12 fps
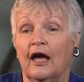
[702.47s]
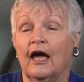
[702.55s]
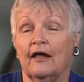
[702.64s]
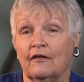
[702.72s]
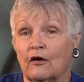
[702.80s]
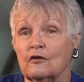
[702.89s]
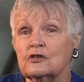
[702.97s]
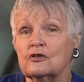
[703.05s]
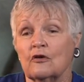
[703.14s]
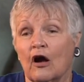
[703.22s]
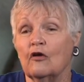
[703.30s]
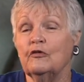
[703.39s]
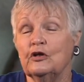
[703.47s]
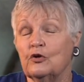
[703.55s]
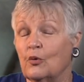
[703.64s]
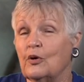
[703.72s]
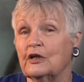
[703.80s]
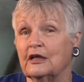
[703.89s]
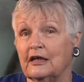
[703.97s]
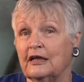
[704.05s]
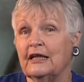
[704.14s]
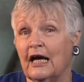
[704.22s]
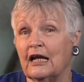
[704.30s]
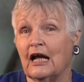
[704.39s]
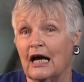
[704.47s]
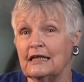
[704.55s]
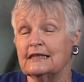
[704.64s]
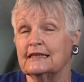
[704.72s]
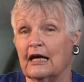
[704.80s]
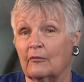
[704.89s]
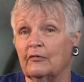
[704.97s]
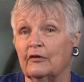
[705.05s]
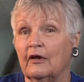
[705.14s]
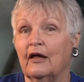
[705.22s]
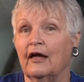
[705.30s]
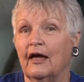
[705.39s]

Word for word: and those are all recorded in that ice sample